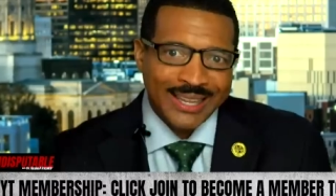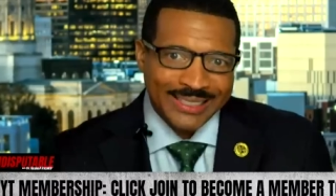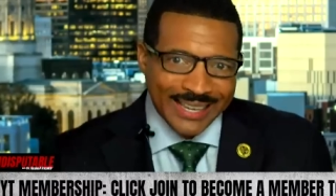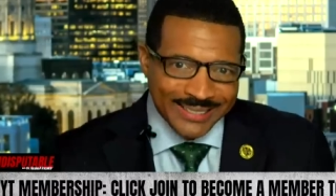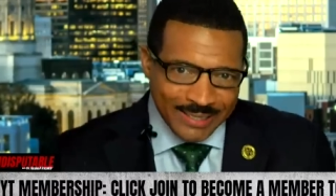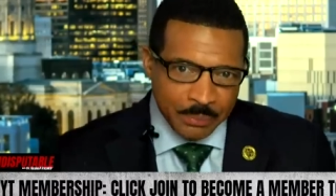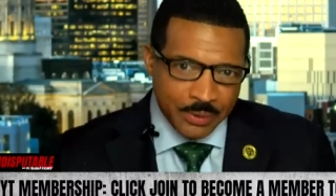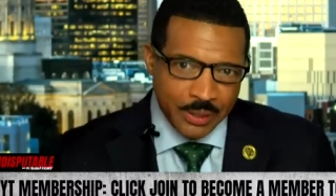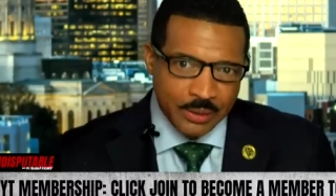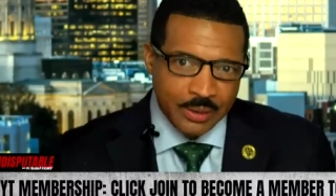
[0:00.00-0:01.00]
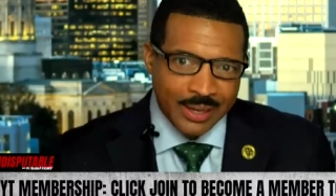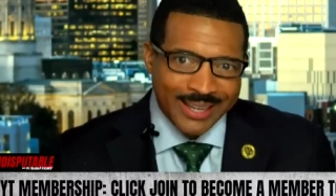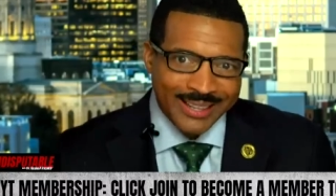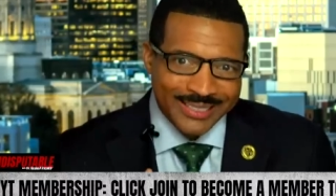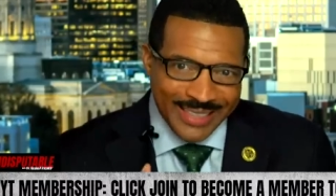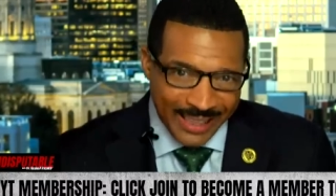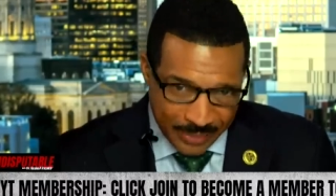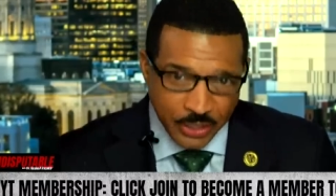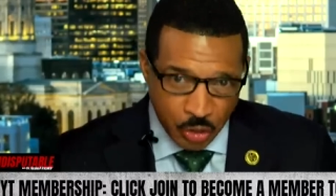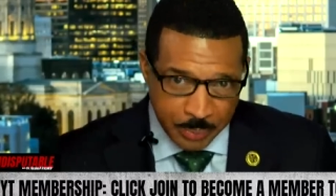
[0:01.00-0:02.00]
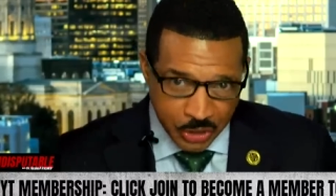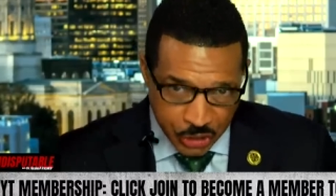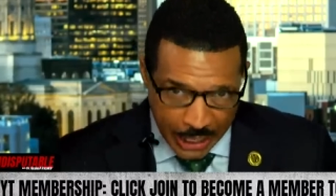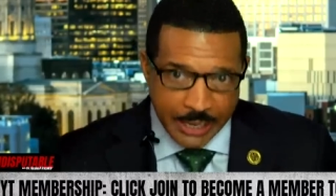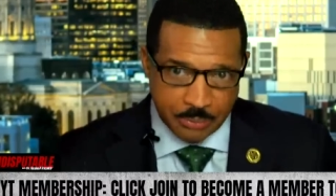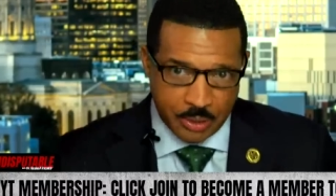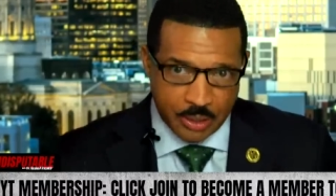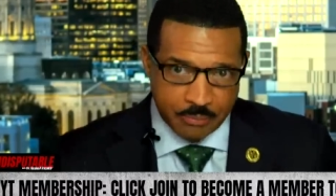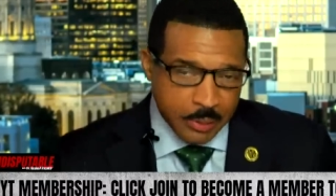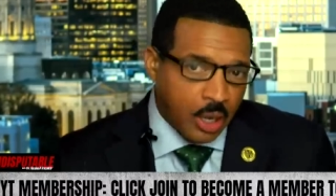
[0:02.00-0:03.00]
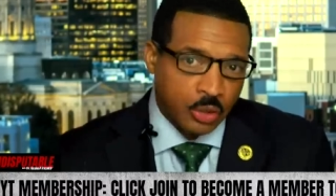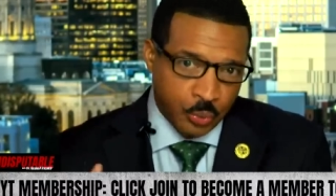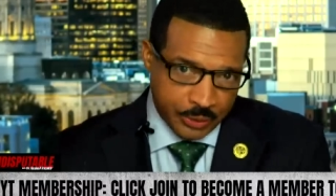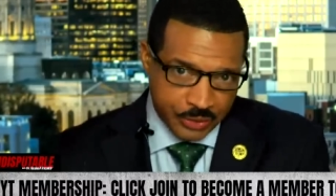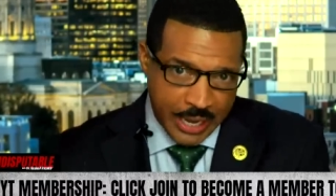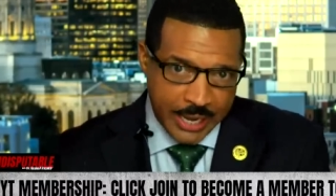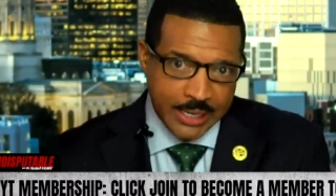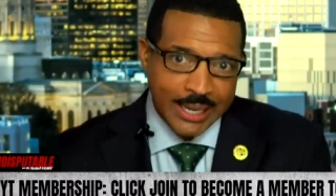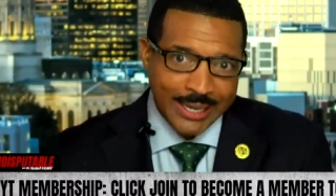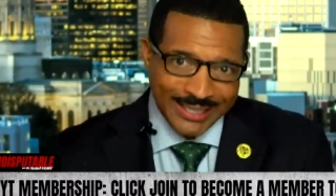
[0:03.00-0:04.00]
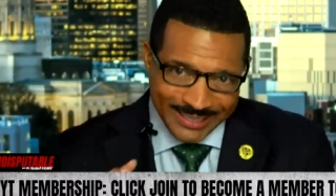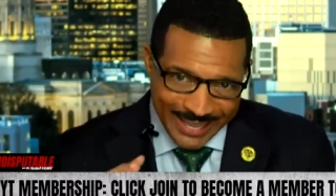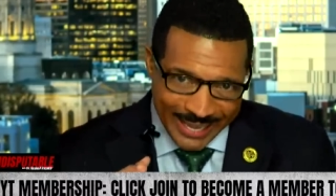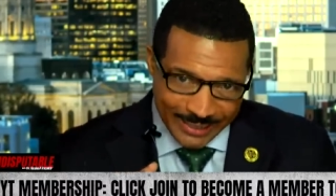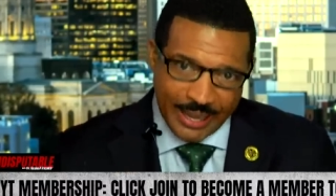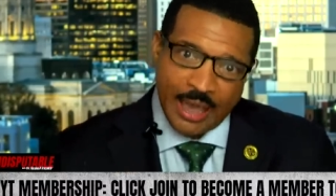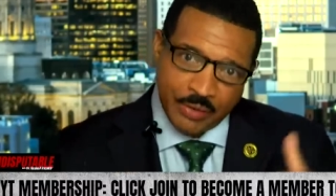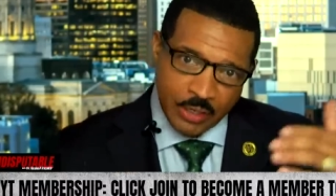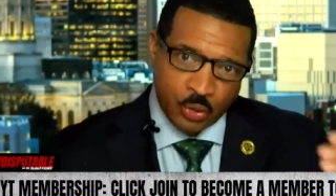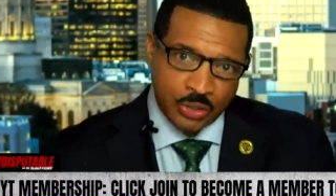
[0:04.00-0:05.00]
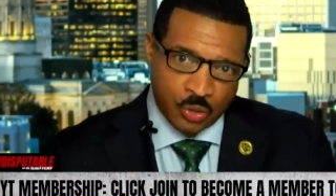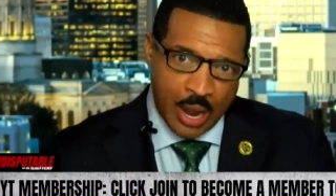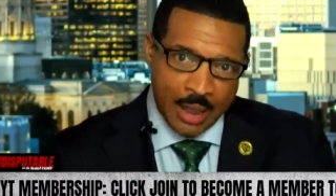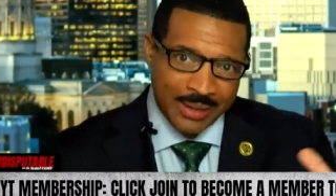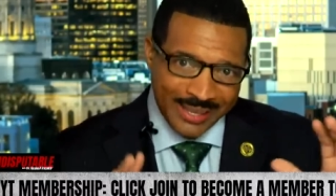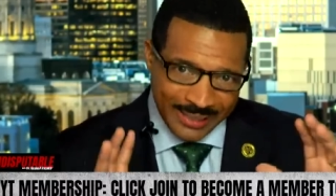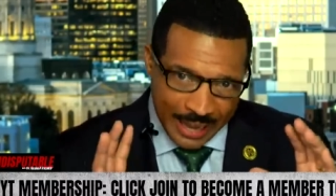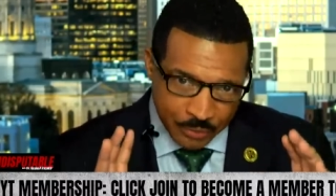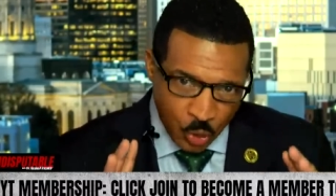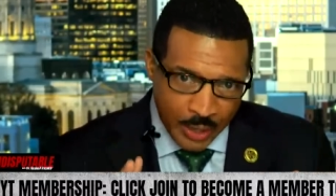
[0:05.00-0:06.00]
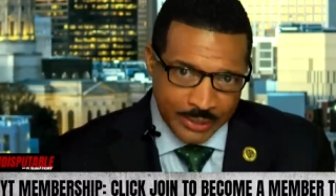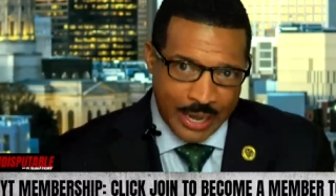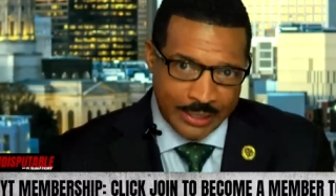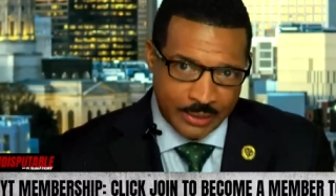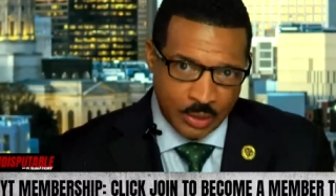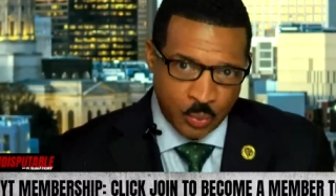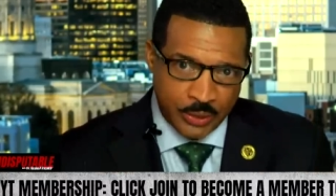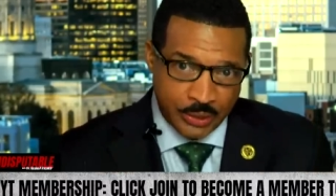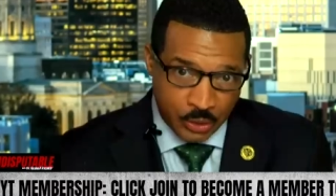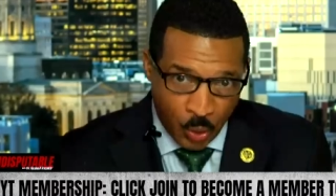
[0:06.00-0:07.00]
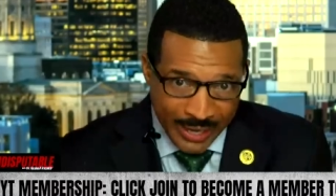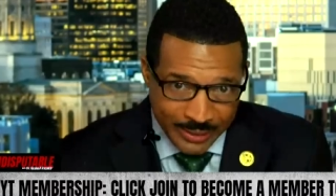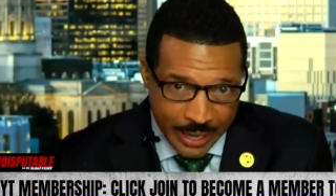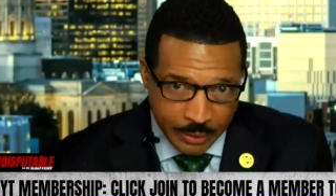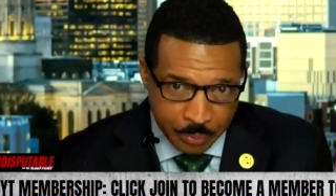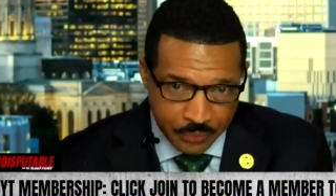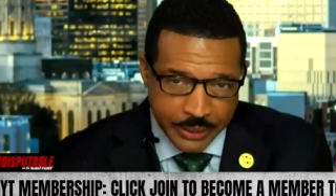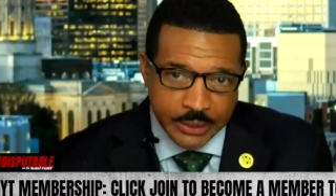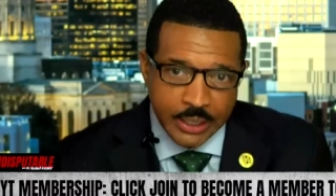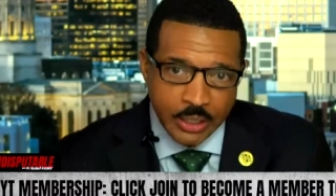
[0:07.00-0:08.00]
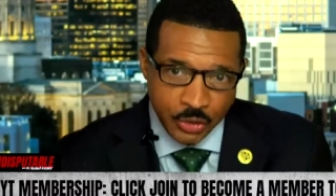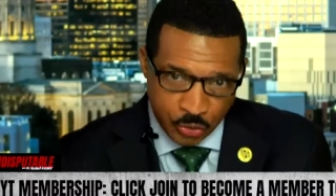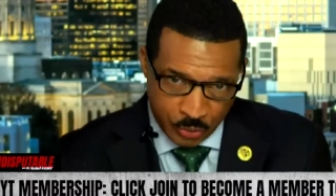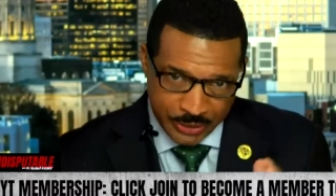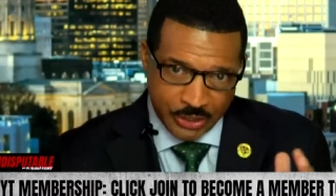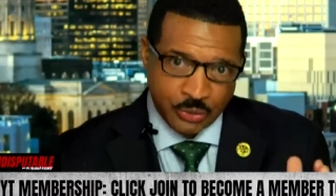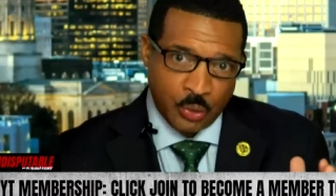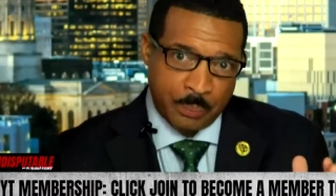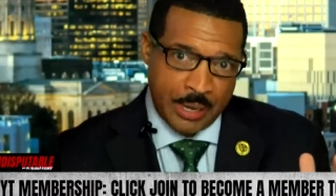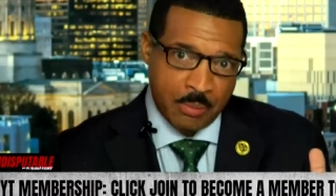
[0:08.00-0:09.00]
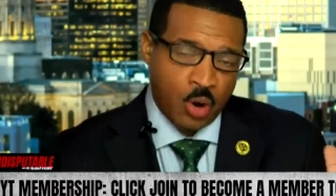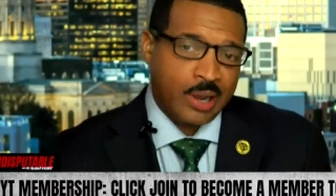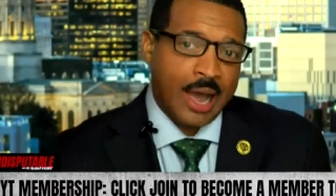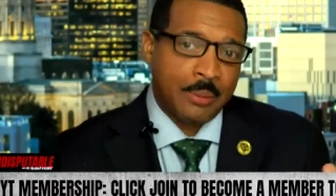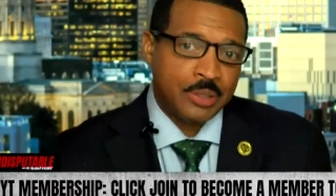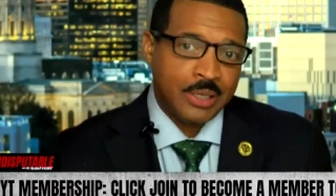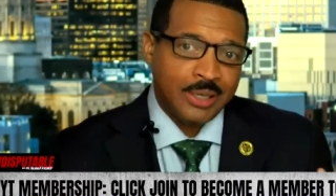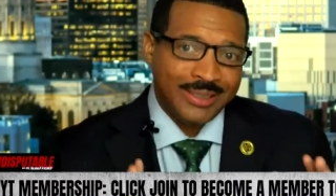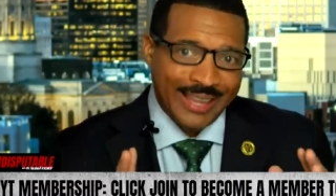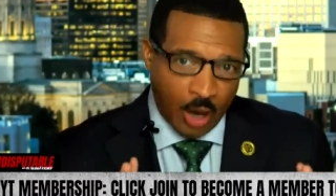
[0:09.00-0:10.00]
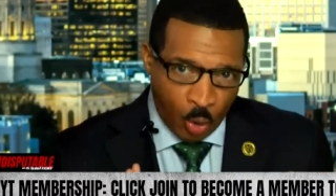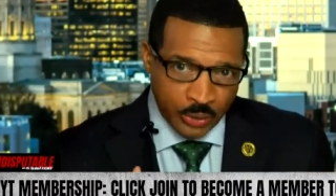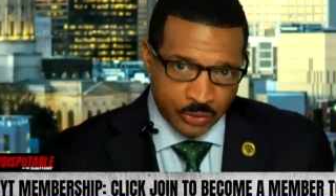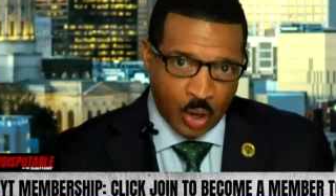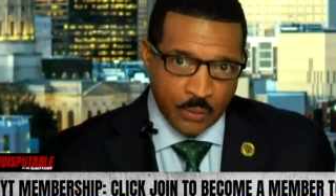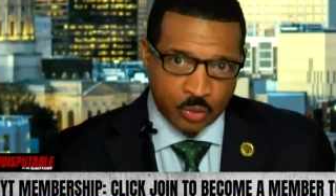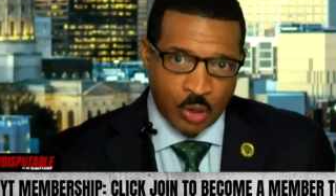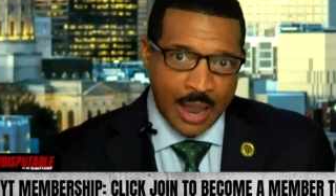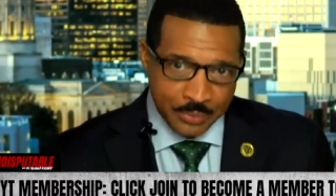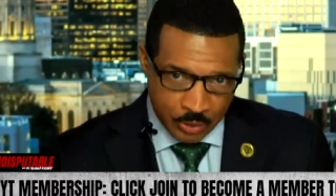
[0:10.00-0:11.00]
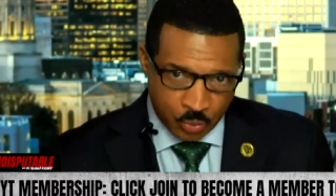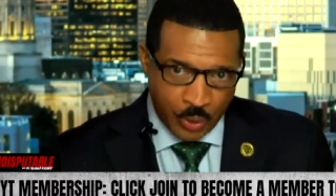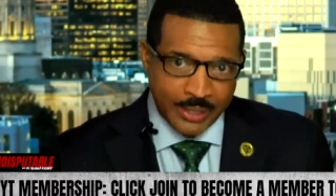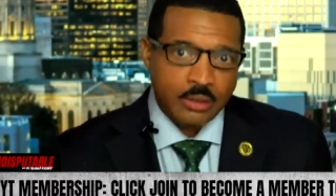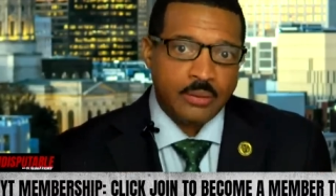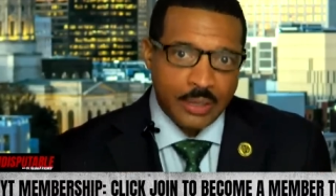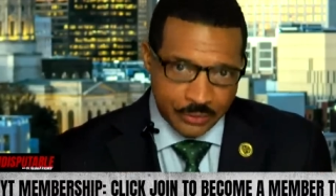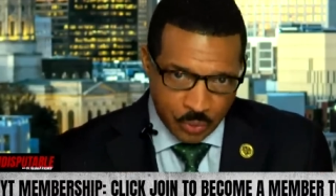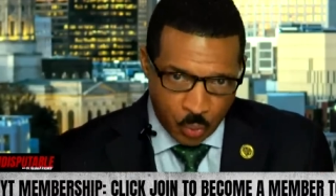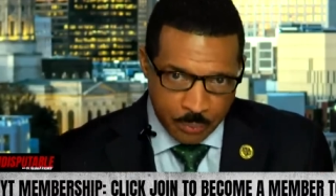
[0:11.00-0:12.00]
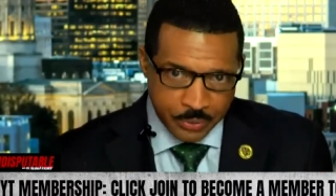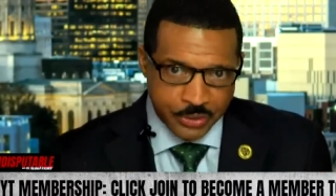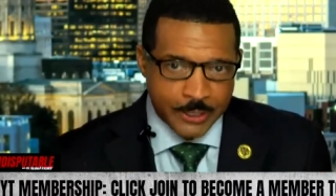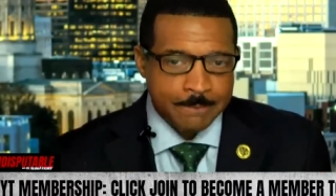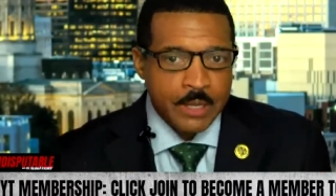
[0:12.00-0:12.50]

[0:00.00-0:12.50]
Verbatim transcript: that's something that they should be ashamed of because what they're saying is that they have increased crime, they have no idea how to deal with it, no idea how to prevent it, so they're just going to pay more cops that only solve crimes at a rate of less than 1%.